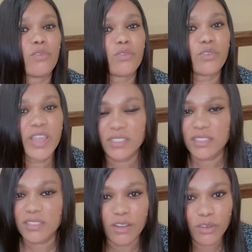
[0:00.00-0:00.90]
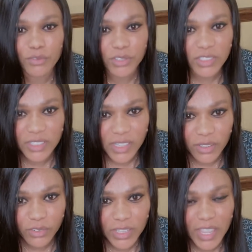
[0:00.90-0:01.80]
rest of your
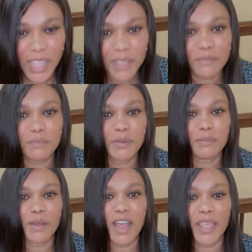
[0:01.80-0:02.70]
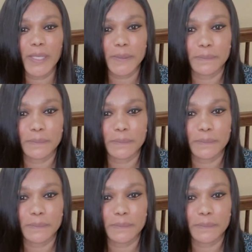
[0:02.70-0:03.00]
day okay bye bye